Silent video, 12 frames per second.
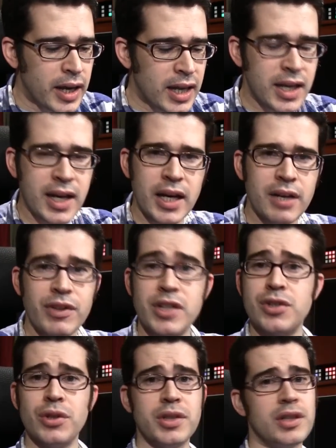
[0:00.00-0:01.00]
Any kind of
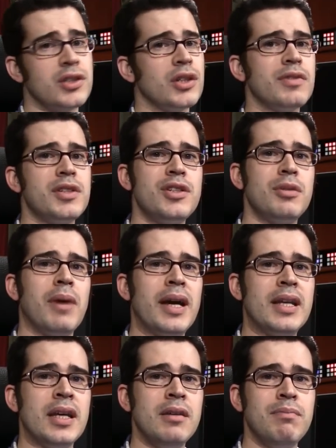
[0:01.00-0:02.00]
consulting services you
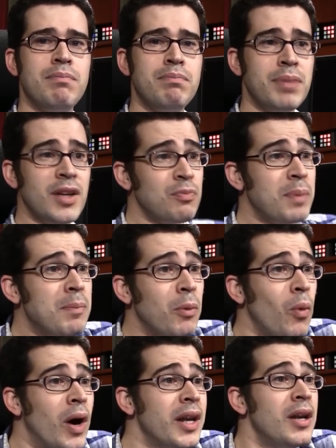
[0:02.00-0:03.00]
might need, because
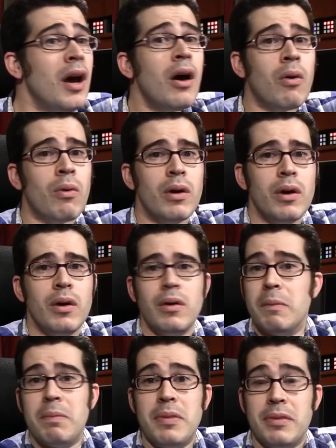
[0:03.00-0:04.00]
people want to know,
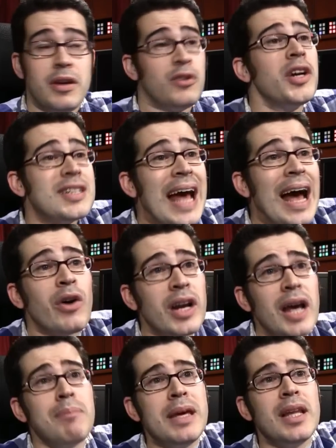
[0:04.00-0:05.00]
Chris, how
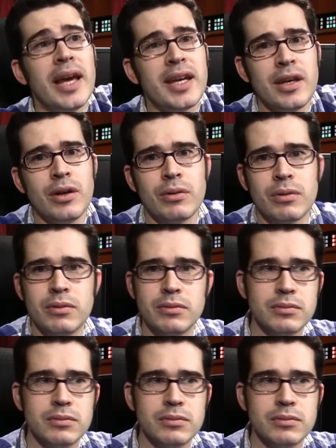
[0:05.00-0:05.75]
can I be like you?